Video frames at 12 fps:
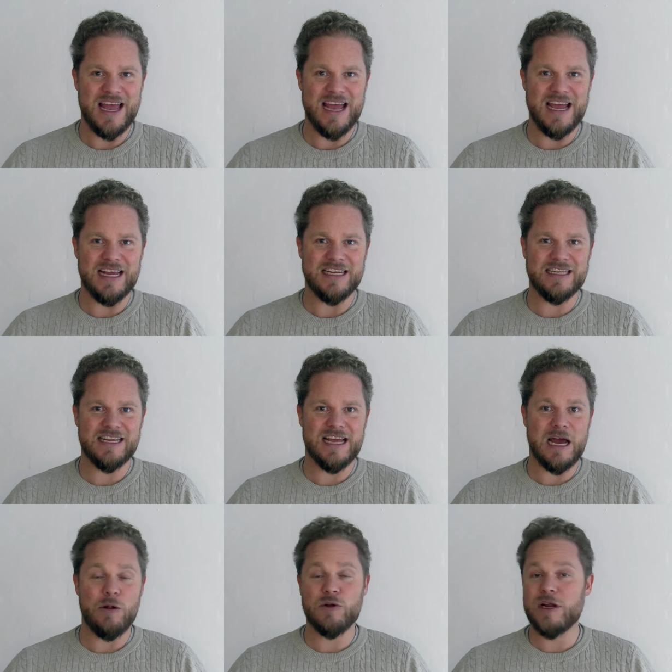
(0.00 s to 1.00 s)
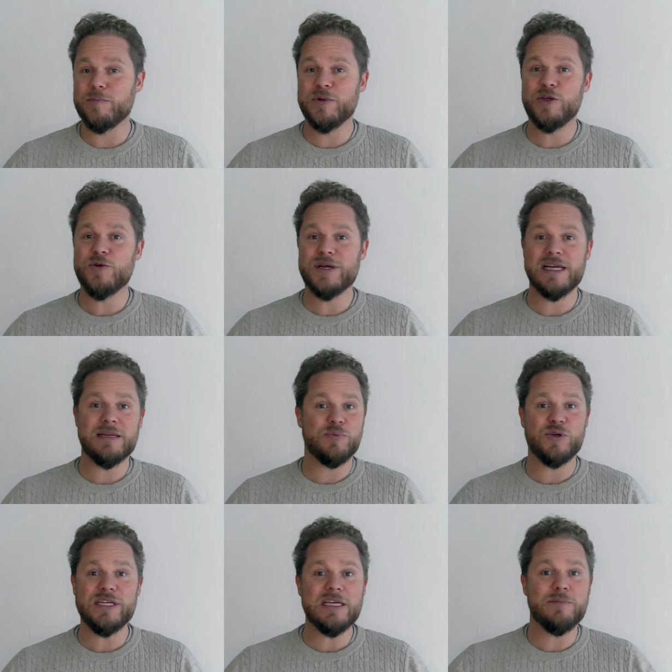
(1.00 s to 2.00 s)
and uh, I'll not be doing any
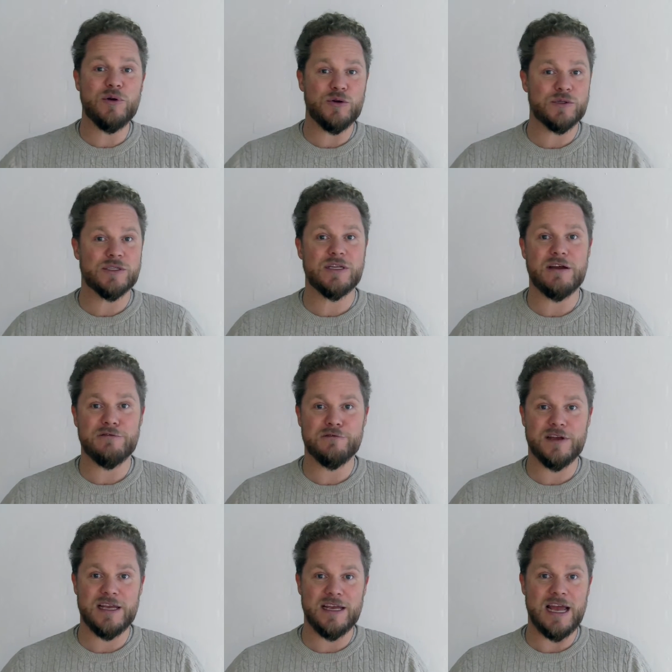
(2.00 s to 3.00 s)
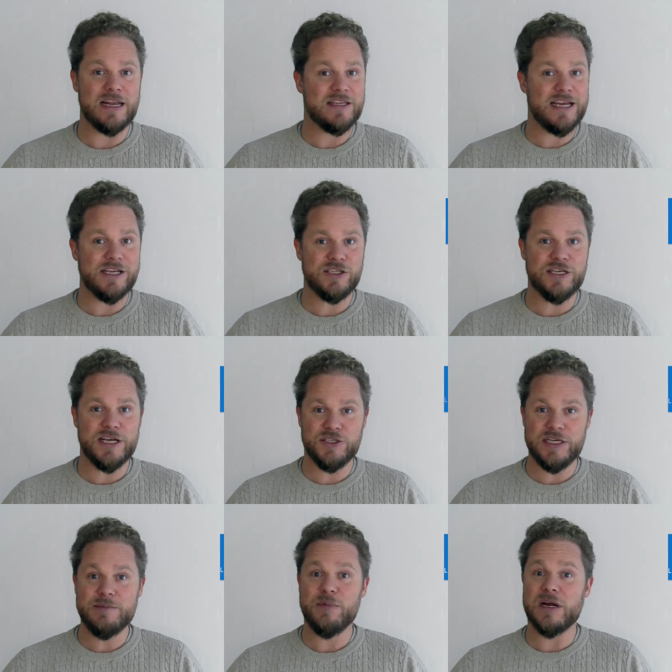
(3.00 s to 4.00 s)
pre or post stuff uh, at the
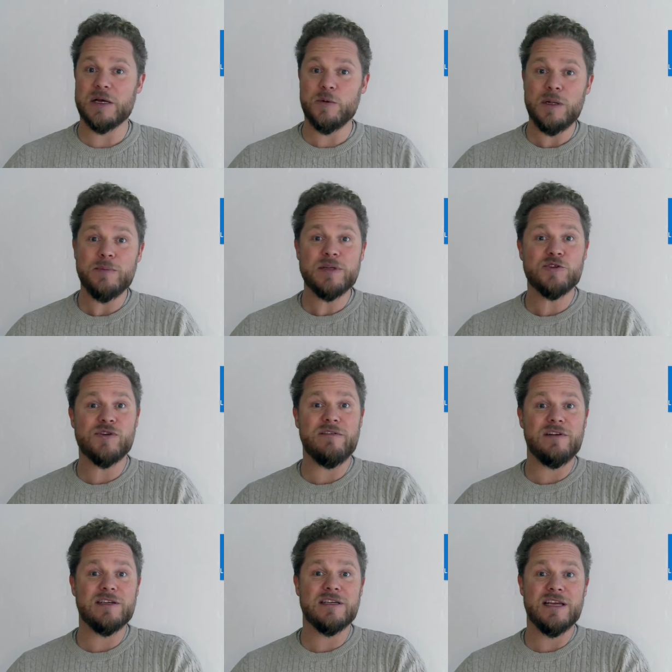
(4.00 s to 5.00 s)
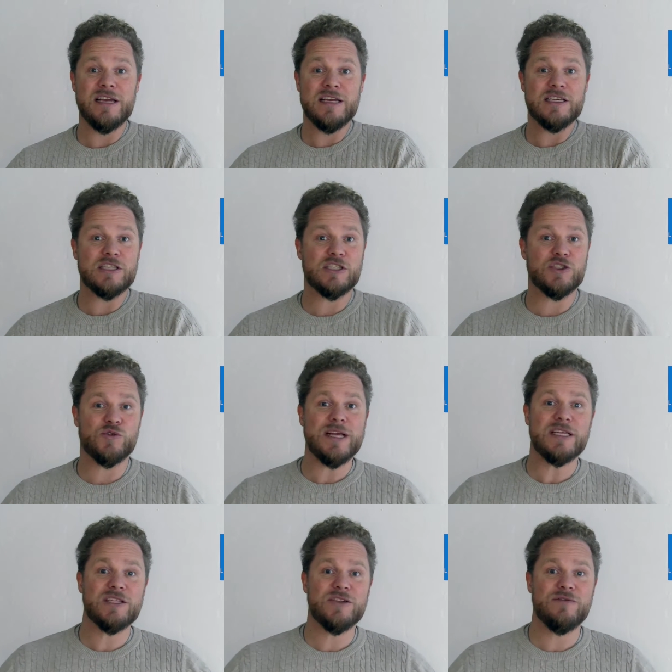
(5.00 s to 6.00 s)
ACHE, but I will be traveling
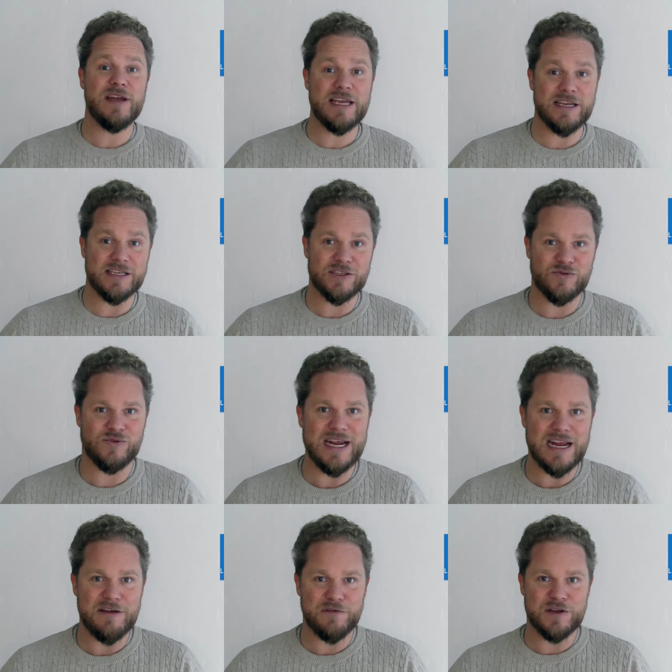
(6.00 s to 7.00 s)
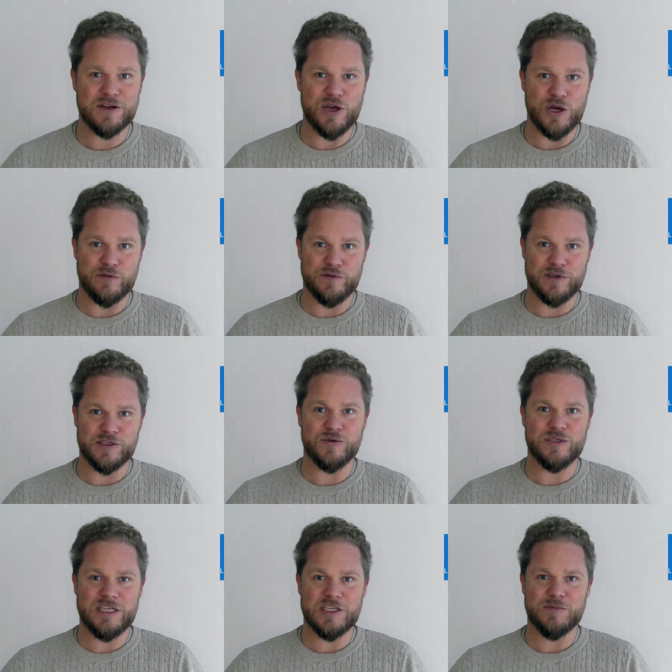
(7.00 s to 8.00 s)
straight to Vegas right after the conference to
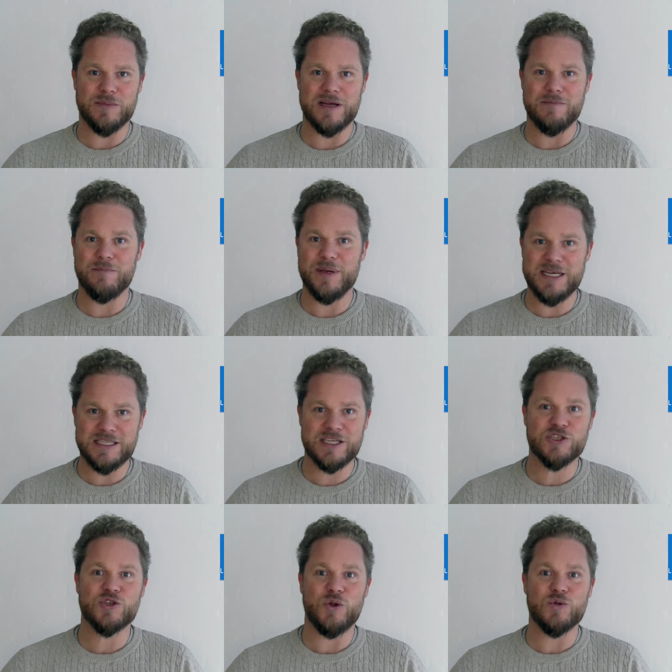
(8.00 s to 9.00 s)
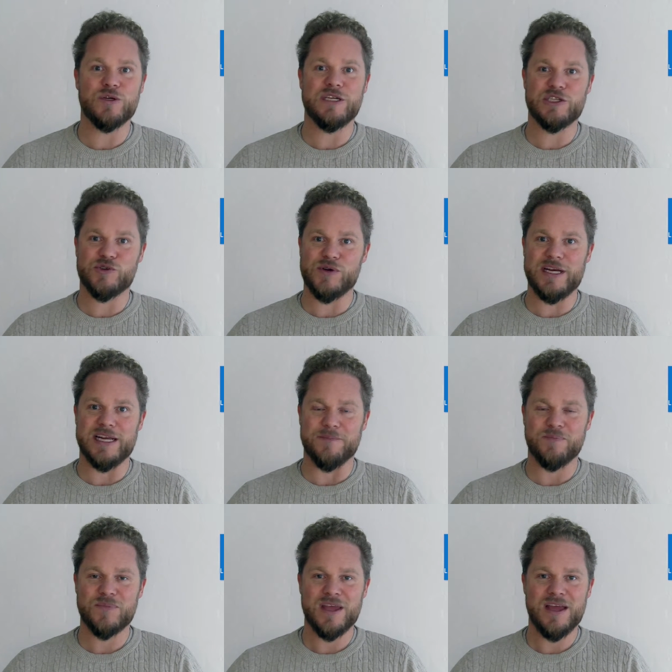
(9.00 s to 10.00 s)
teach my basic soul key training.